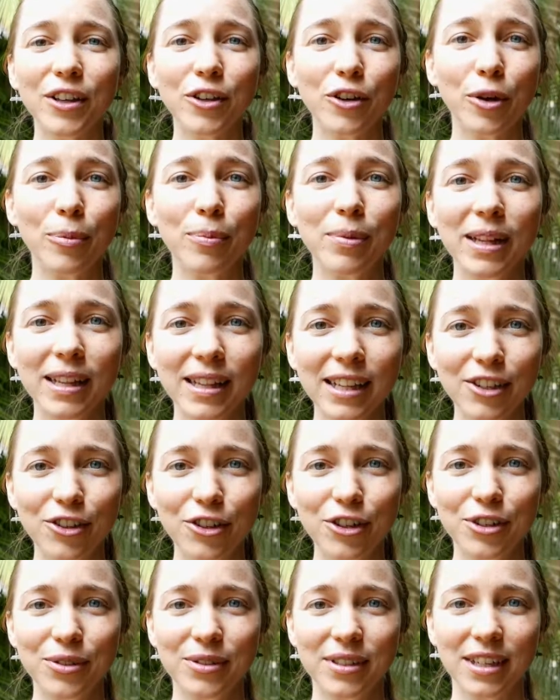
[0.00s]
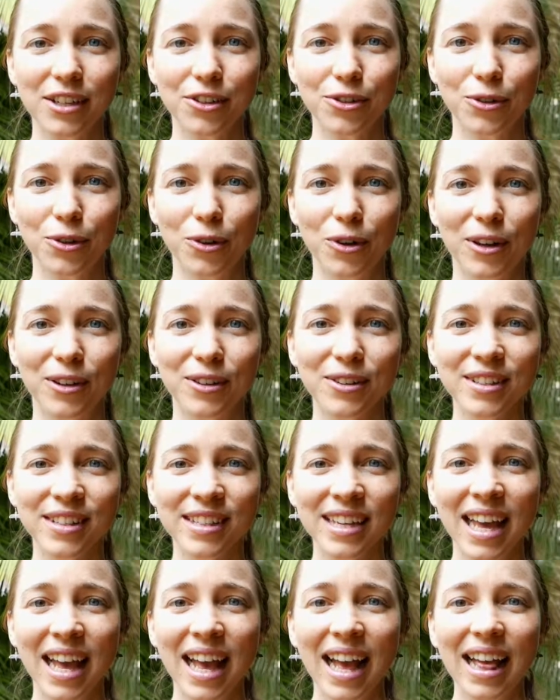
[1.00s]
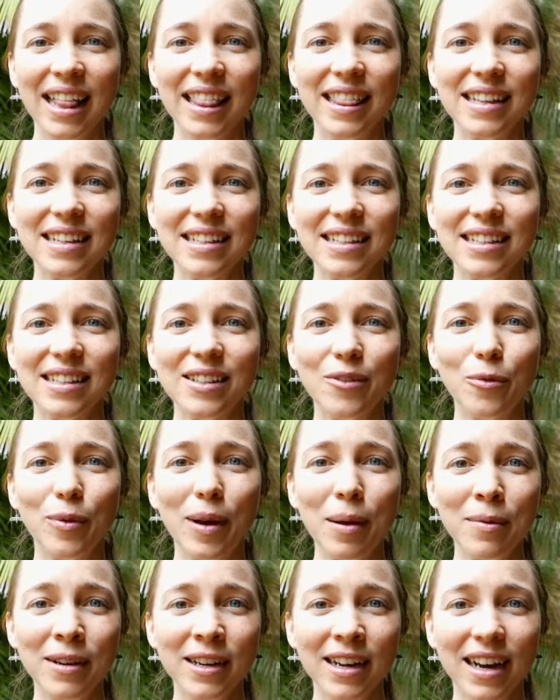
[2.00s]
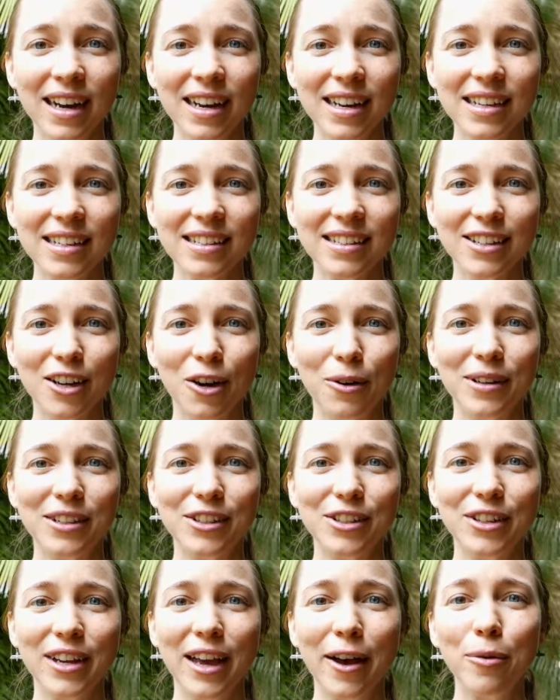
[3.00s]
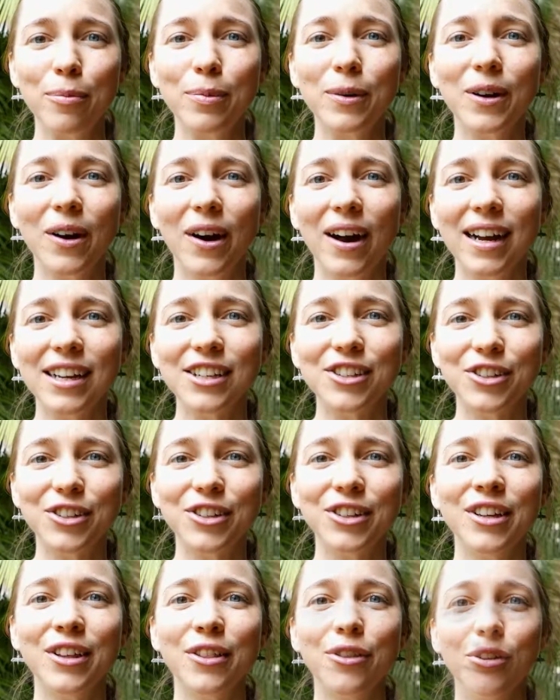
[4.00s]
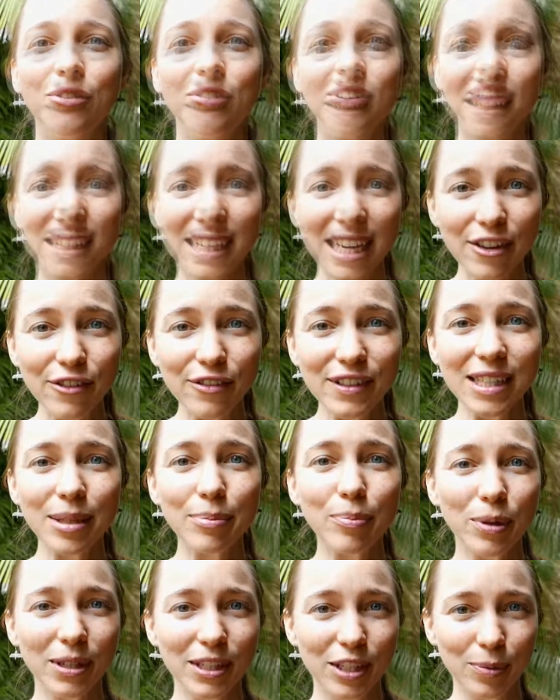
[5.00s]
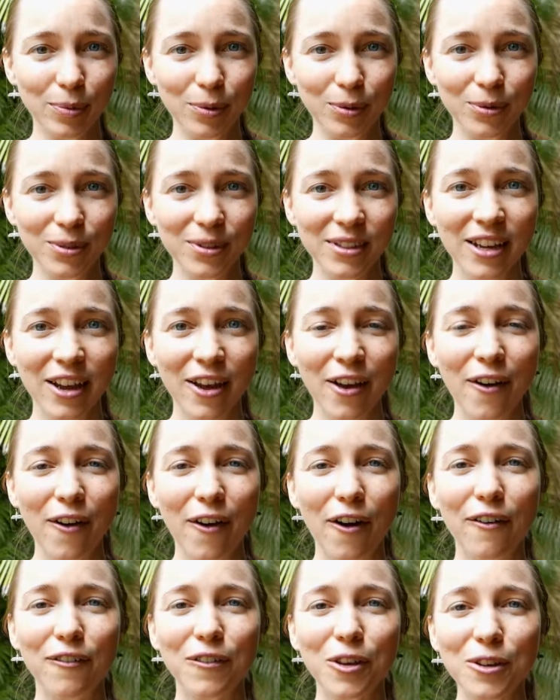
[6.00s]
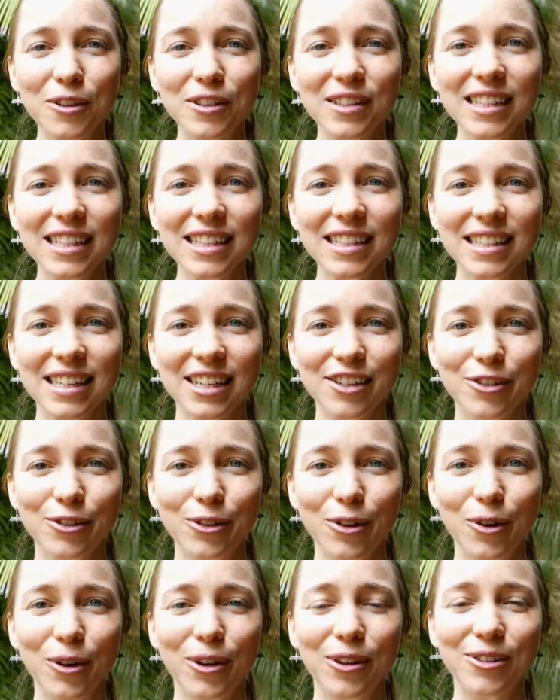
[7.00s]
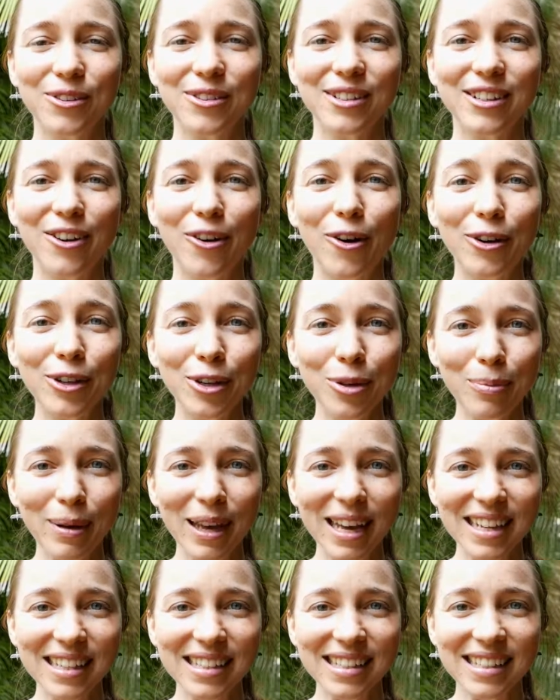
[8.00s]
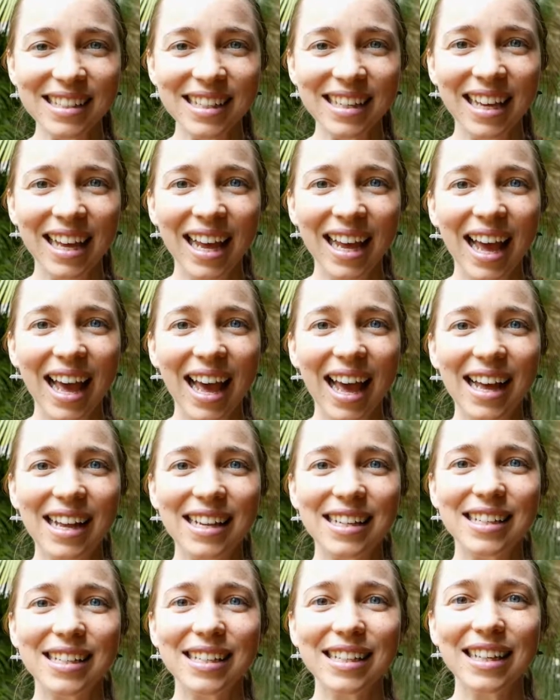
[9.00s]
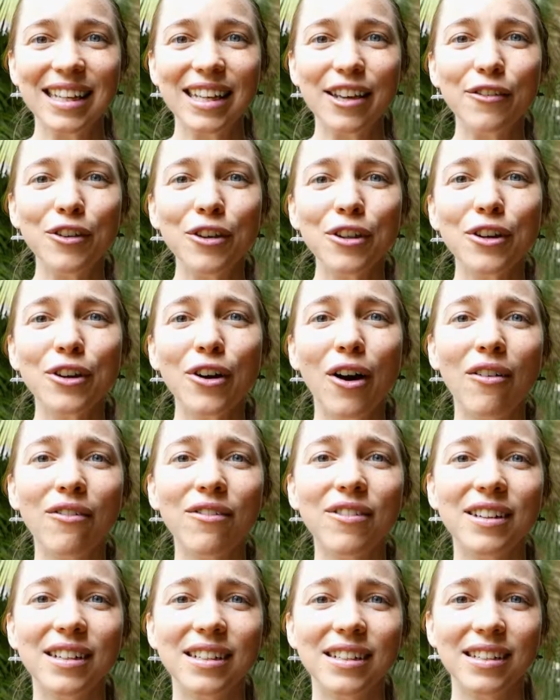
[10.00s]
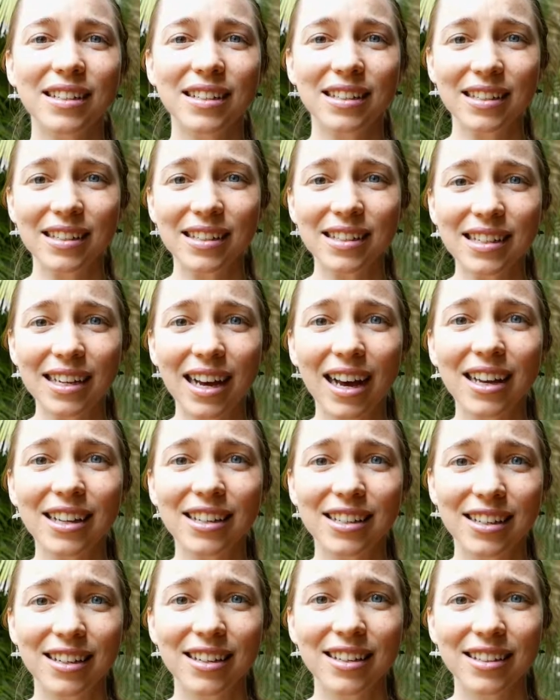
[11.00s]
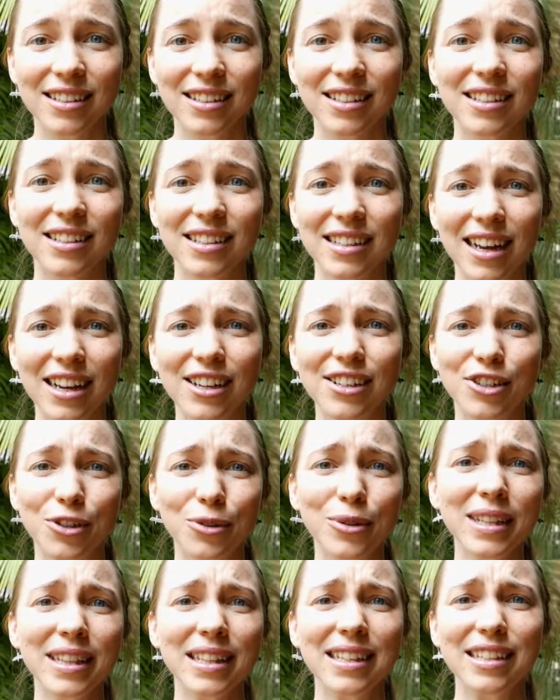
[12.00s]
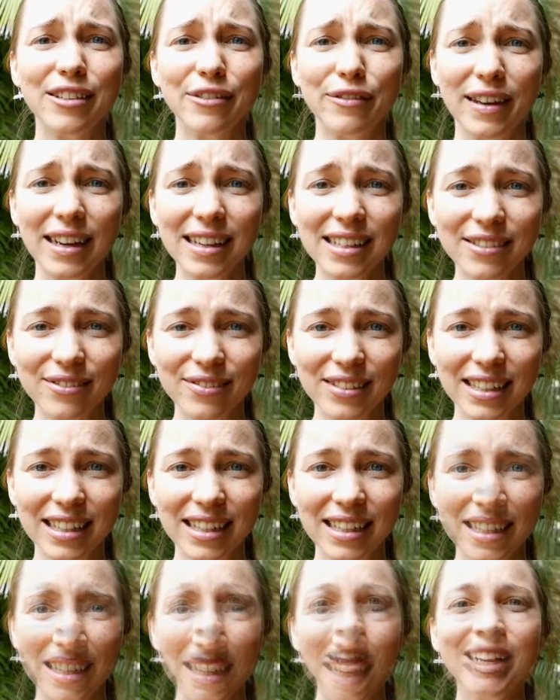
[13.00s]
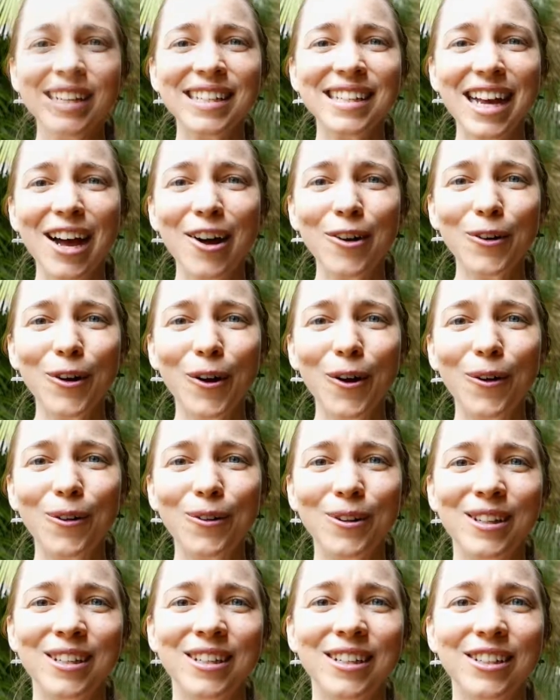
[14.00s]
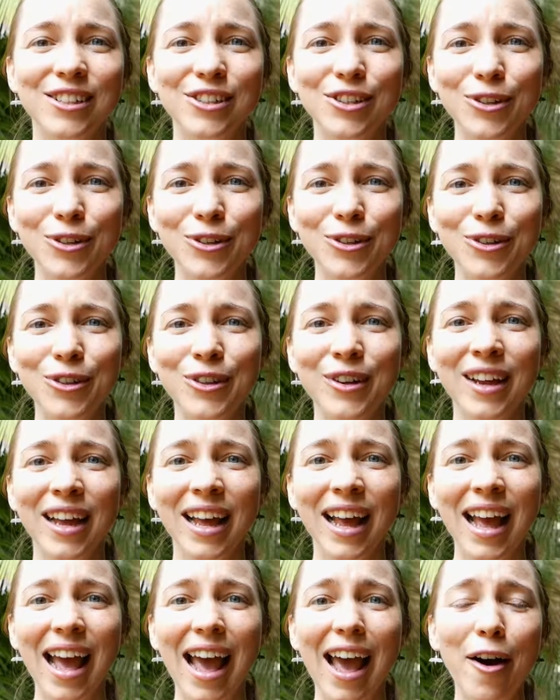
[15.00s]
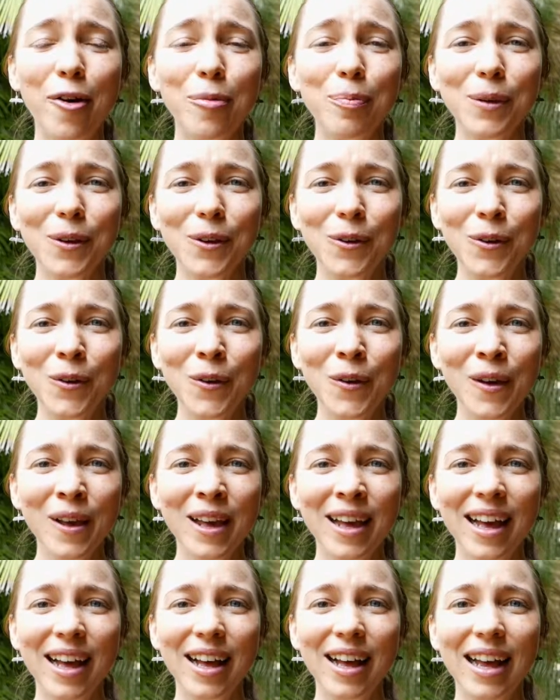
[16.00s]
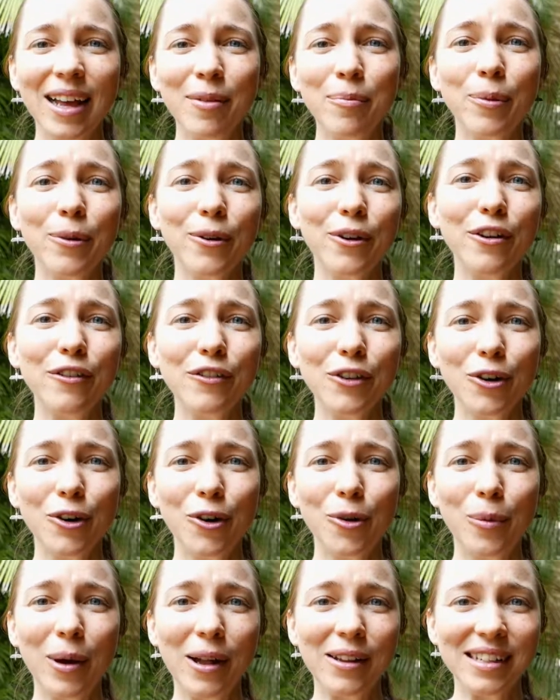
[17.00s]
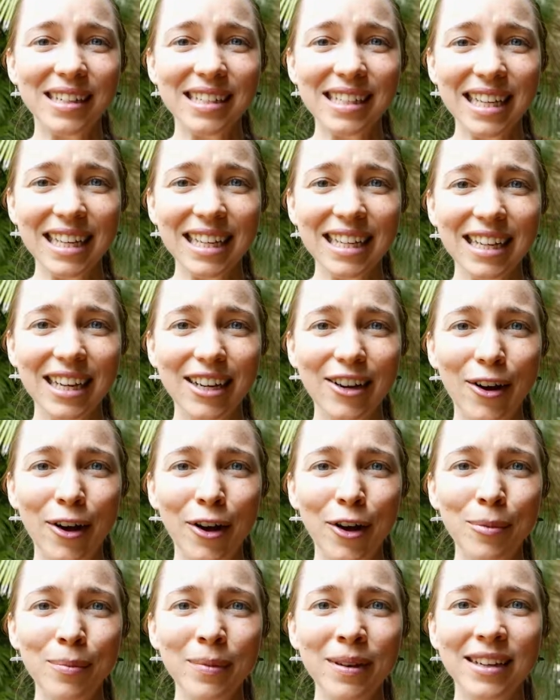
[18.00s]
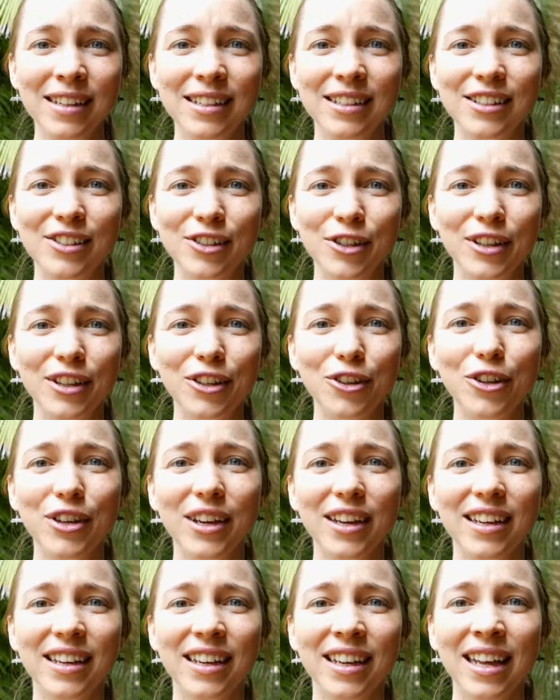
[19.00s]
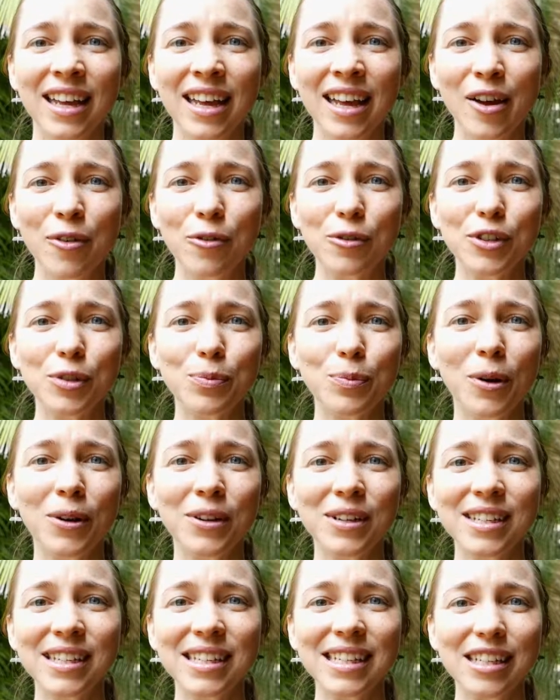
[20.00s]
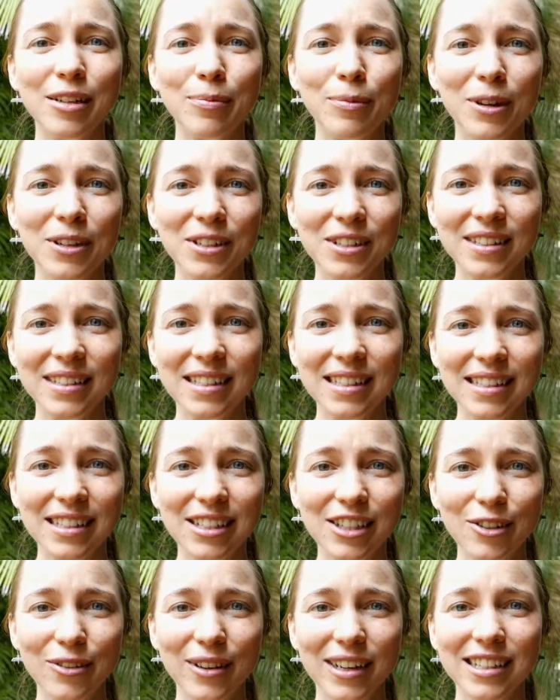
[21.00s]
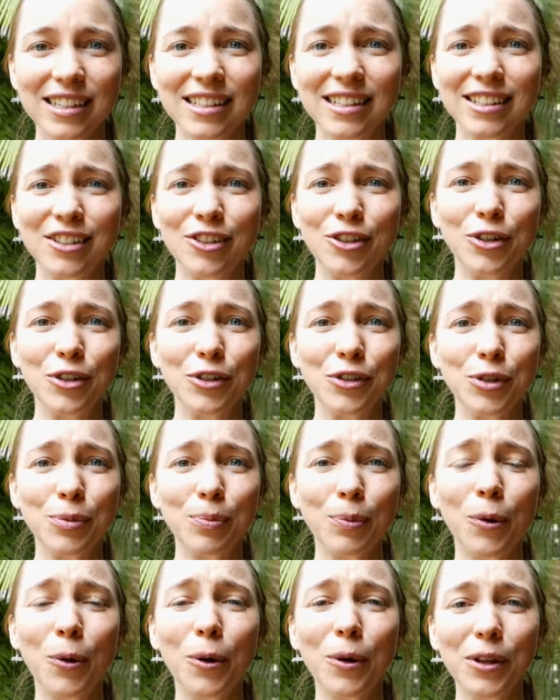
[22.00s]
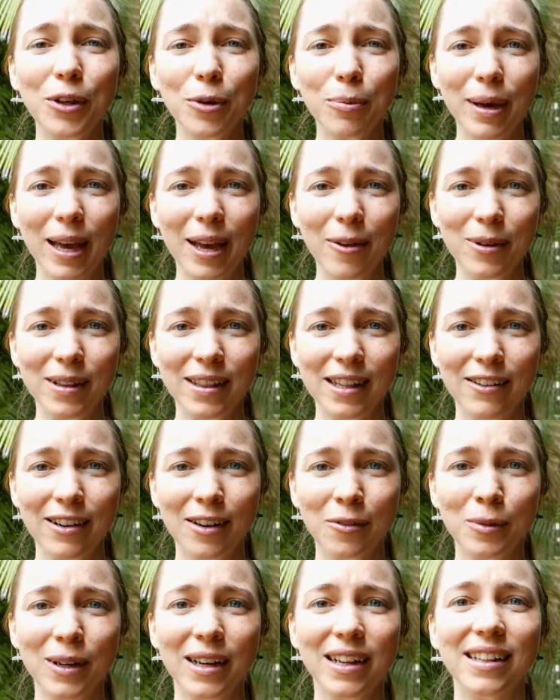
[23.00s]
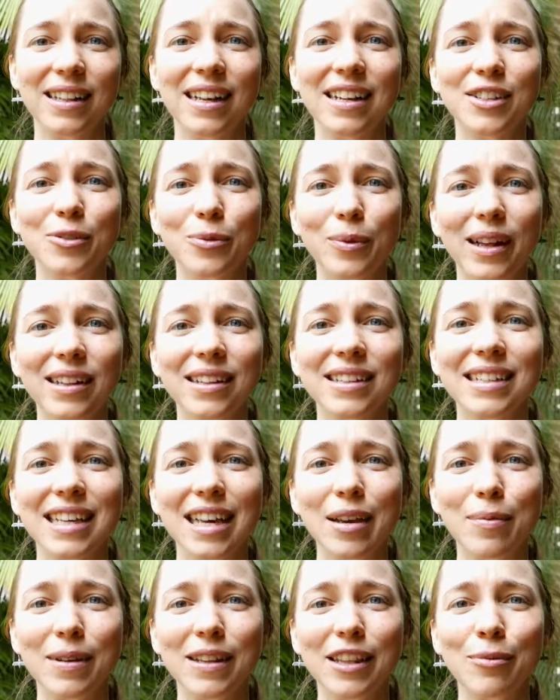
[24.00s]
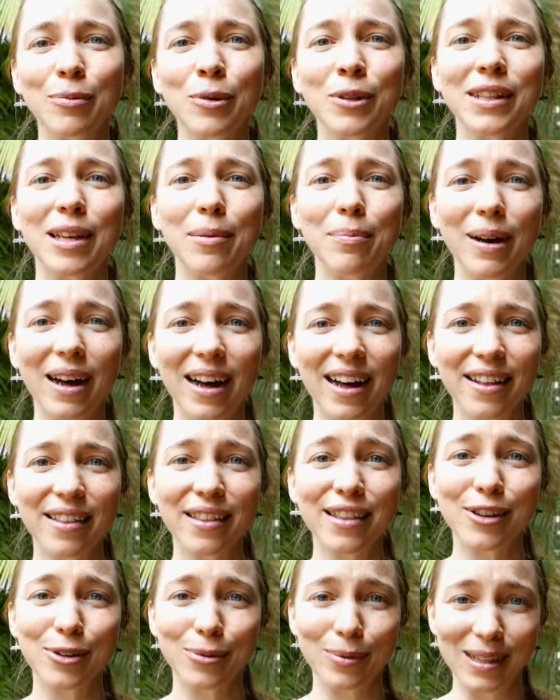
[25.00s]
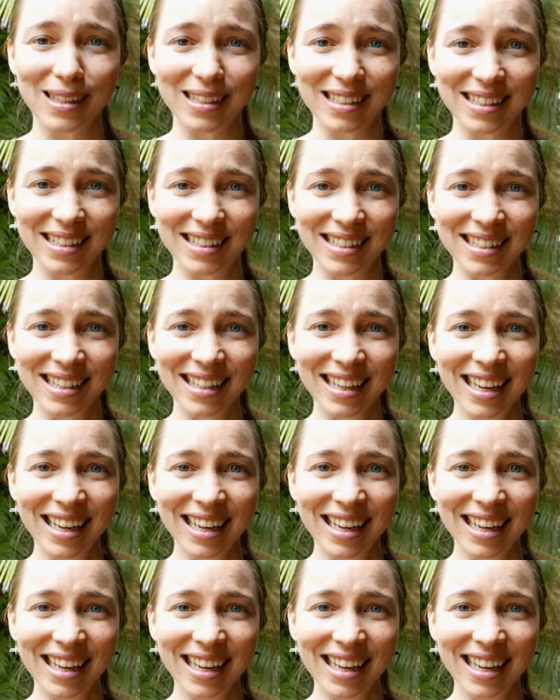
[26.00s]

you're completely new to essential oils, this webinar is going to help guide you through the safety principles of using essential oils on your pets and give you the confidence to start doing this effectively. It is our goal to help you improve your wellness kit at home so that you can respond in emergency situations and you can support your pet when they're unwell, as well as keeping them on their path to wellness.